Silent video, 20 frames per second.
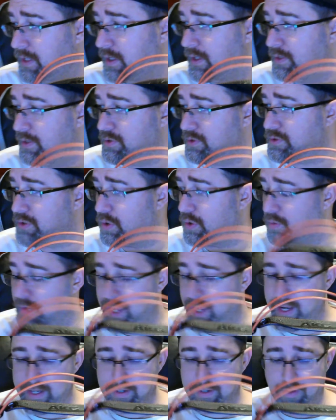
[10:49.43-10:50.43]
So
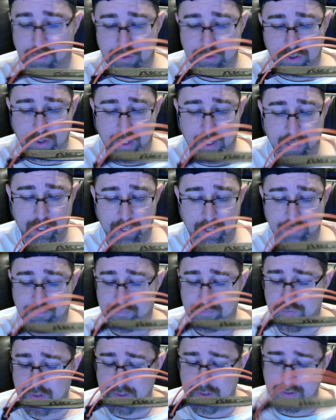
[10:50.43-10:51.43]
light on your head,
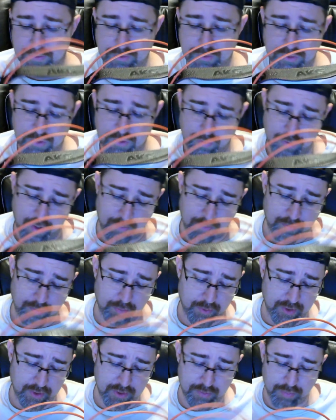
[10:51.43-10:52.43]
feeling so comfortable.
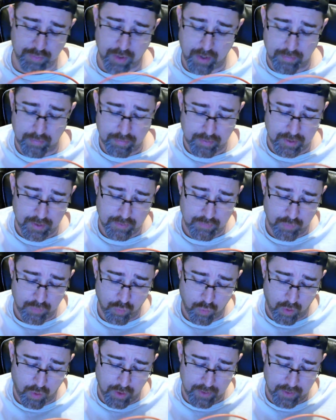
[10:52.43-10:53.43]
These are probably
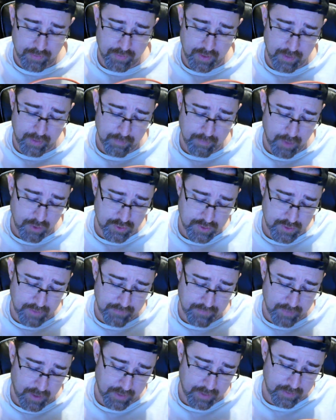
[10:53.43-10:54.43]
one of the most, if
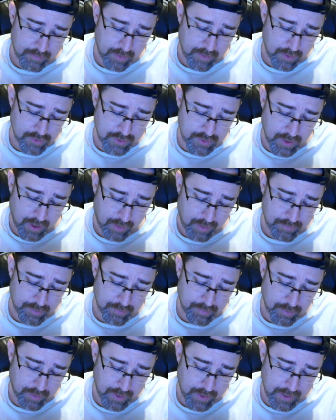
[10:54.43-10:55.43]
not the most
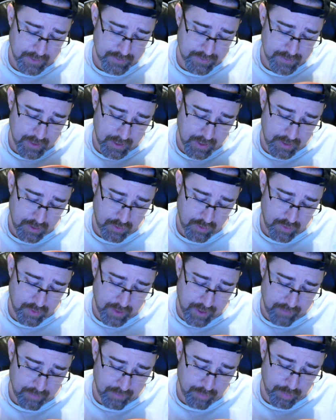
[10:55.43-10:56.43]
comfortable headset you could
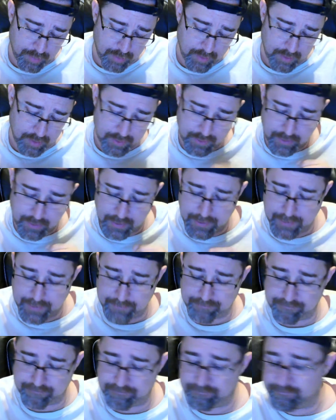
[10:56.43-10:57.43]
ever put on your head.
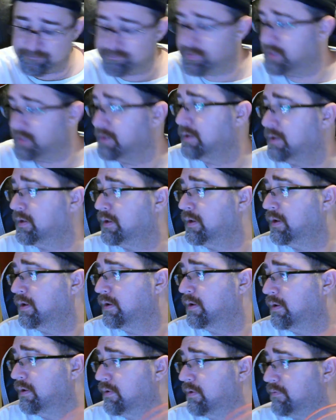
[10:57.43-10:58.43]

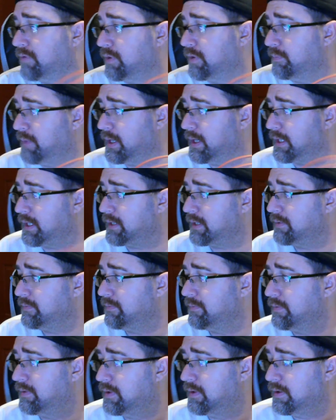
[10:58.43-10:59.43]
For the money,
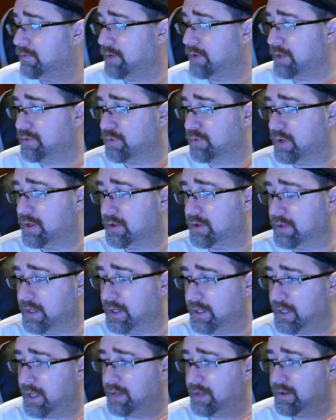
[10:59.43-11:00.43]
at
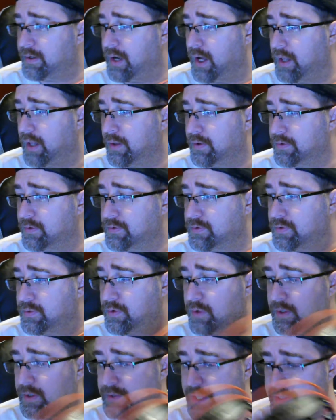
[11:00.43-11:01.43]
$388, you
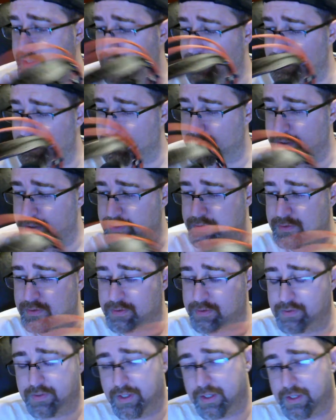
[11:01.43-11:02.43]
get that distance
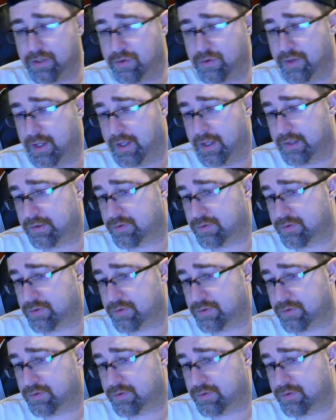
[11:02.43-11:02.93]
that you get.